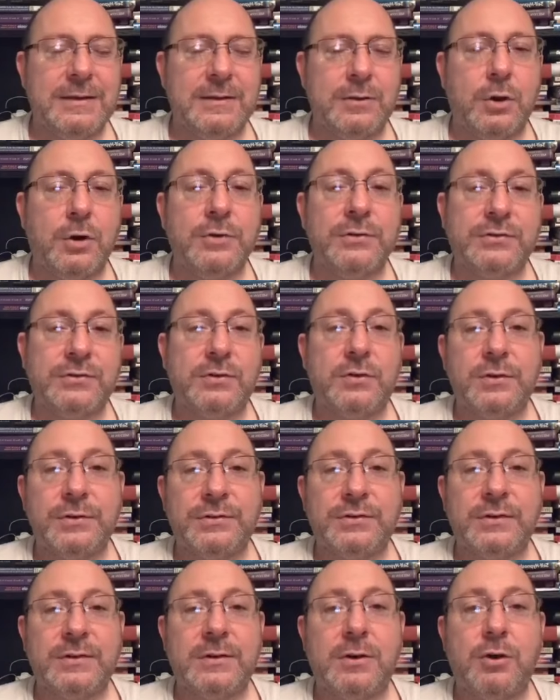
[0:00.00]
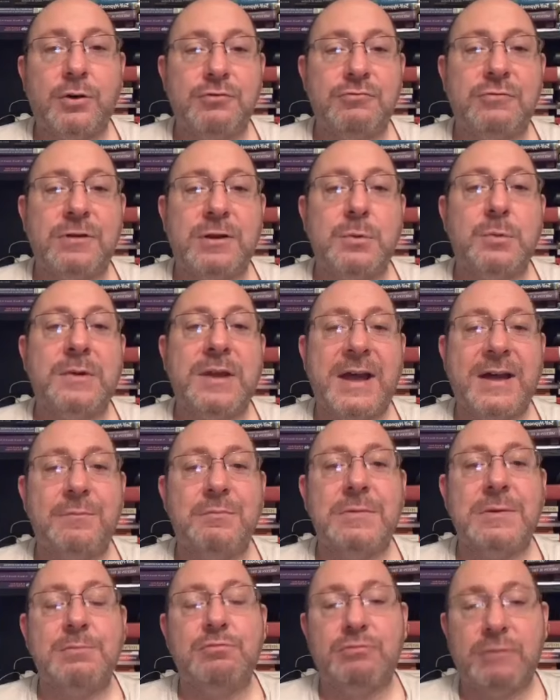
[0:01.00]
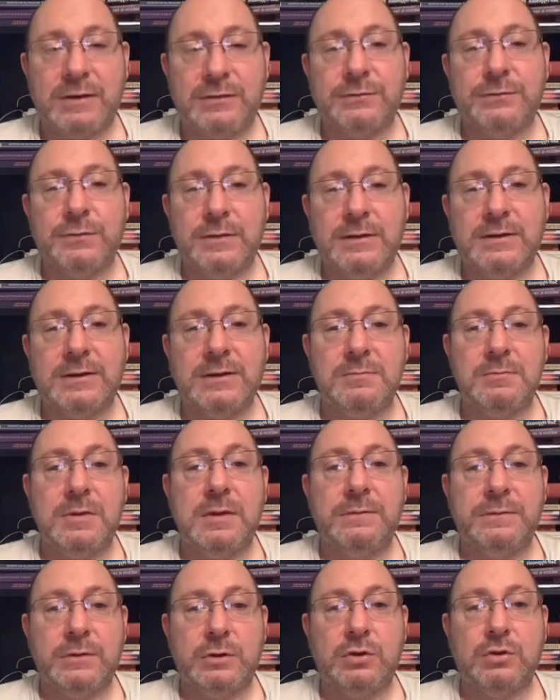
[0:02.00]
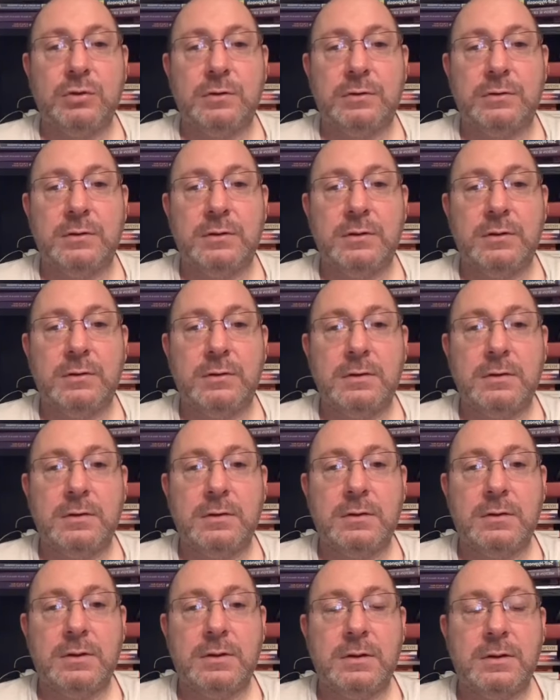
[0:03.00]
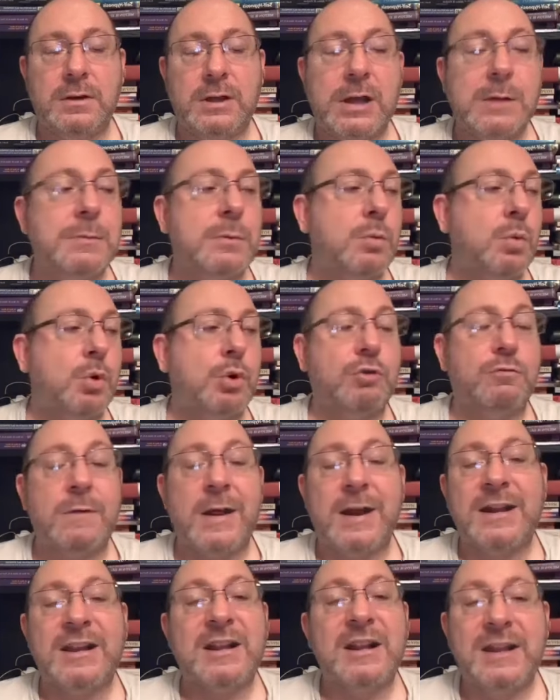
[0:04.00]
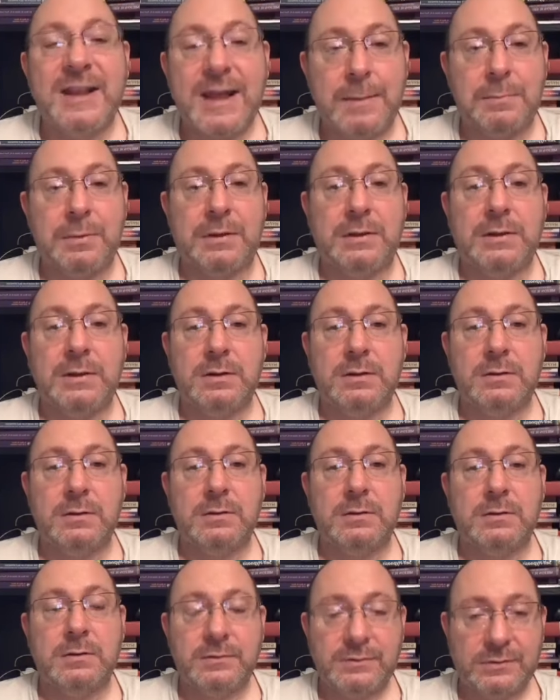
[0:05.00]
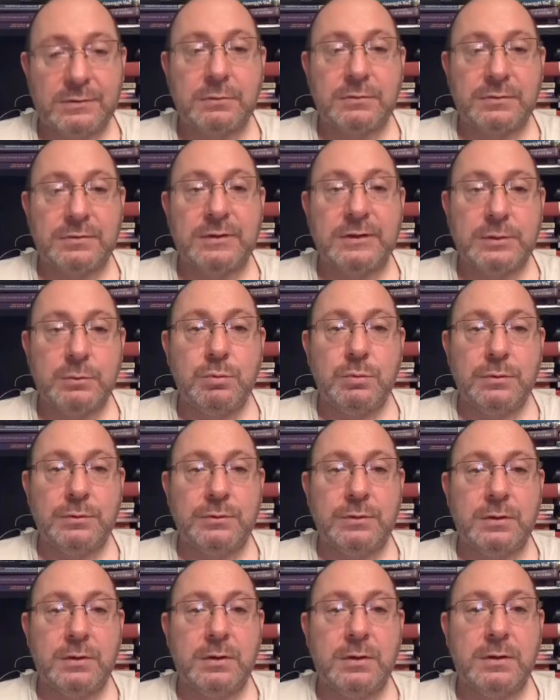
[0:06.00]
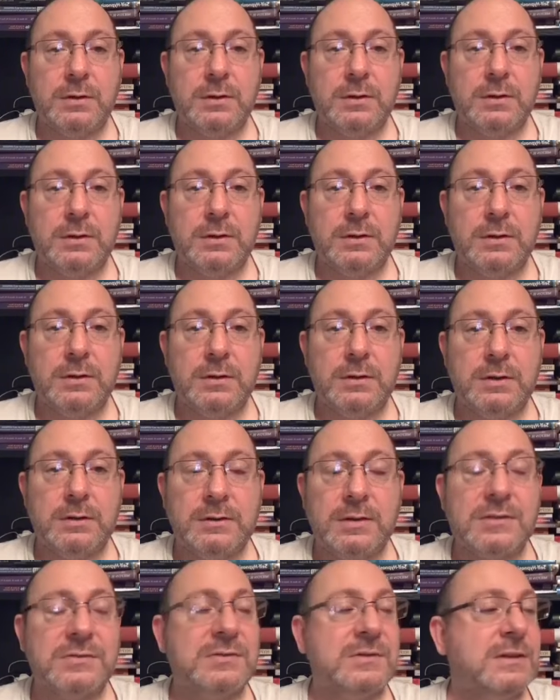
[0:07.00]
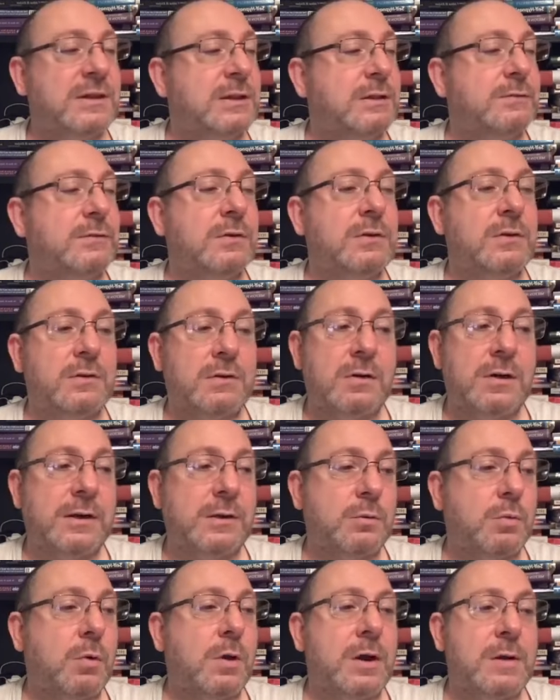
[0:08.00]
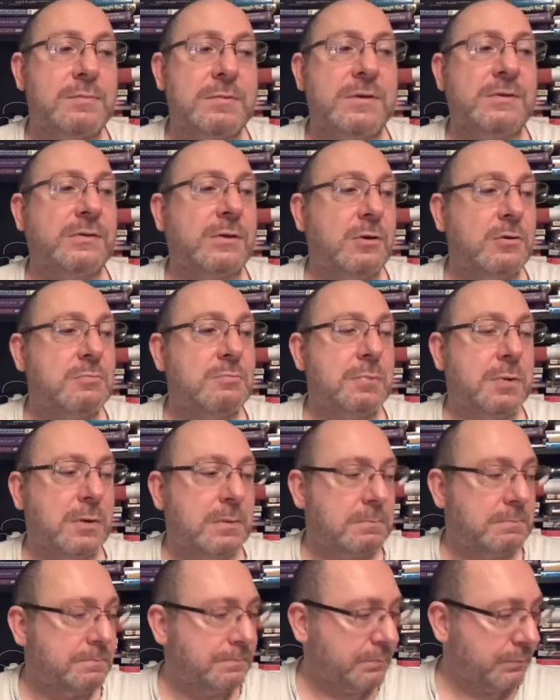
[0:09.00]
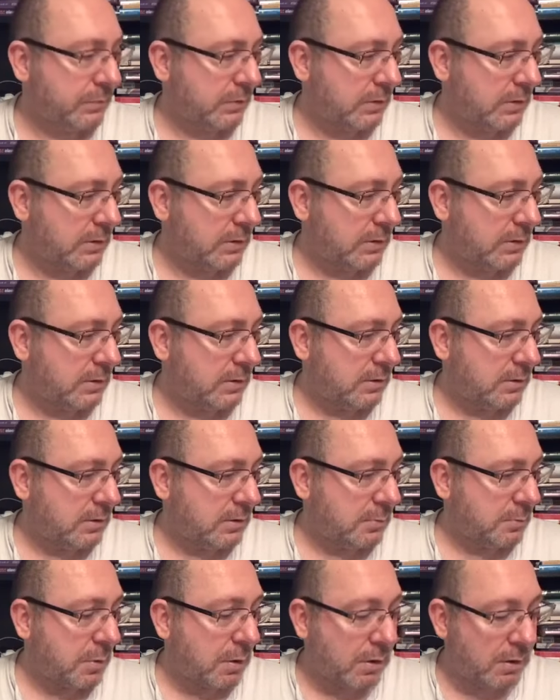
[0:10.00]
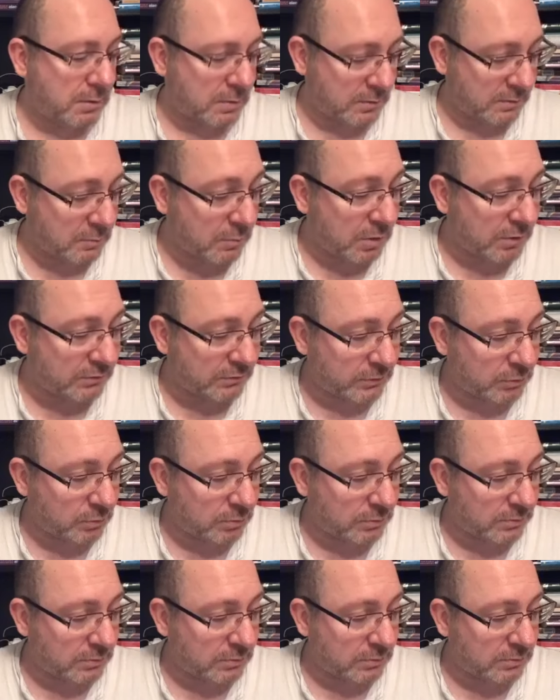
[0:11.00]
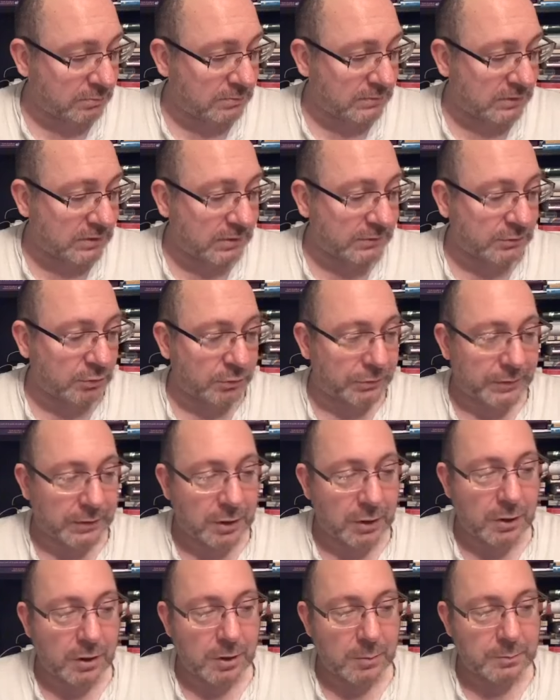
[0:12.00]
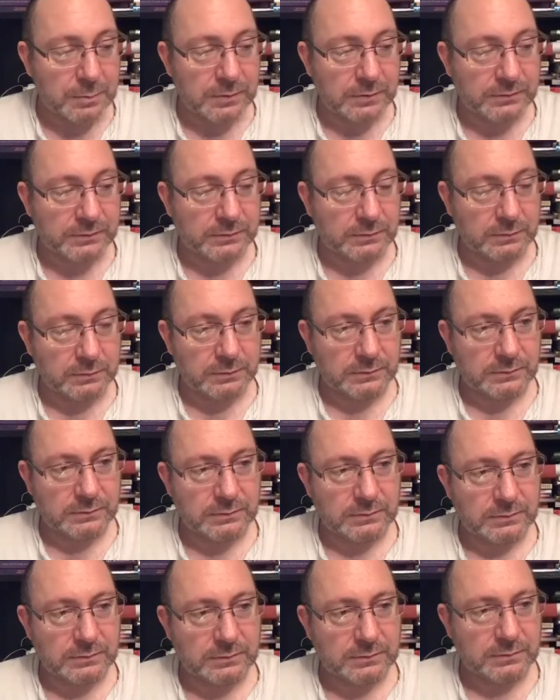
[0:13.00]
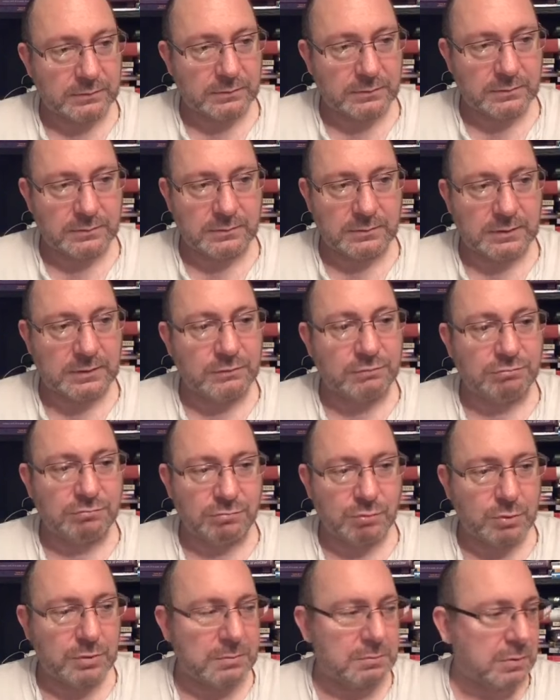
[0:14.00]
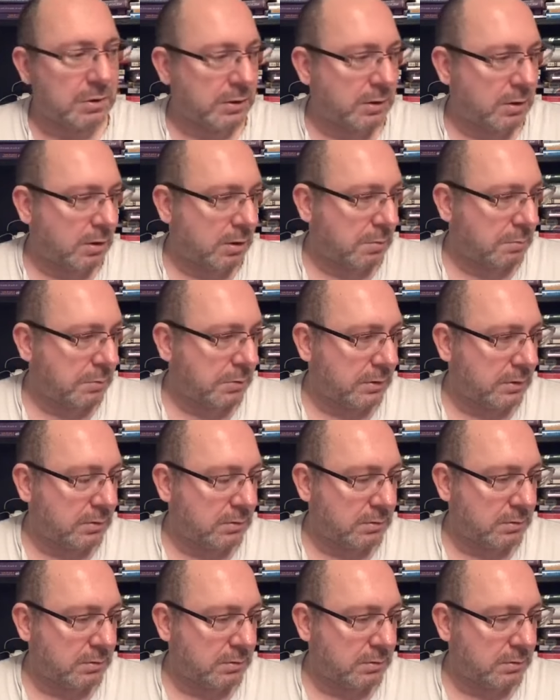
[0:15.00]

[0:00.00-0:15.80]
Honestly, Andre would have me breastfeed him if he could. He'd be walking around in a nappy. Seriously, he would. Doesn't even like wiping his own bum. Mind you, he does it on the carpet, so he's, he's ruined my carpet.